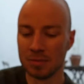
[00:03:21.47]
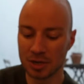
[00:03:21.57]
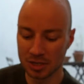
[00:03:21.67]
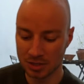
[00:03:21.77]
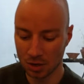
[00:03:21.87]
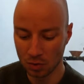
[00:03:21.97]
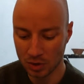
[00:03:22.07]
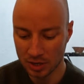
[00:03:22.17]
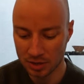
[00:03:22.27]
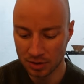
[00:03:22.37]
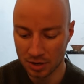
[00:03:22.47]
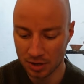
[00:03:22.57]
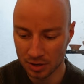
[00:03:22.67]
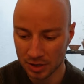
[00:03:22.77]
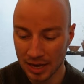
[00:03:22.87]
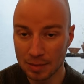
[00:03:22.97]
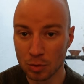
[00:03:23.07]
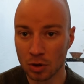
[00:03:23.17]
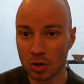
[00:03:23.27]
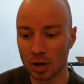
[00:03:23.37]
because only the
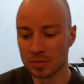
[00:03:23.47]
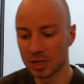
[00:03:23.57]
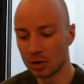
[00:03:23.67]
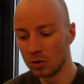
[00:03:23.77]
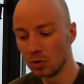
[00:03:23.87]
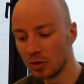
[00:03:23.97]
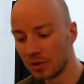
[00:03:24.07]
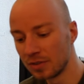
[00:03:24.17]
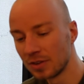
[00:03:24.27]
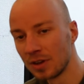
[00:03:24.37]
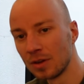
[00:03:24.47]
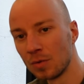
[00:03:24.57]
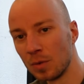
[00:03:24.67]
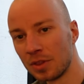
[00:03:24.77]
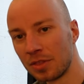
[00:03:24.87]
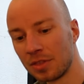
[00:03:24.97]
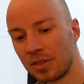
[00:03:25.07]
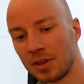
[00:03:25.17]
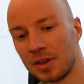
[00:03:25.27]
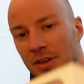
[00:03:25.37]
cable comes included with
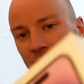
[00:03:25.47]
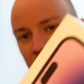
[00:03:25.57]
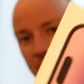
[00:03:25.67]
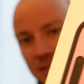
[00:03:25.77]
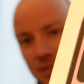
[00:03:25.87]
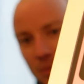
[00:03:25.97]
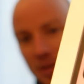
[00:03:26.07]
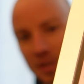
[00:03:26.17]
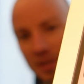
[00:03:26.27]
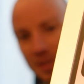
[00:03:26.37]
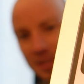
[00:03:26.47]
this one.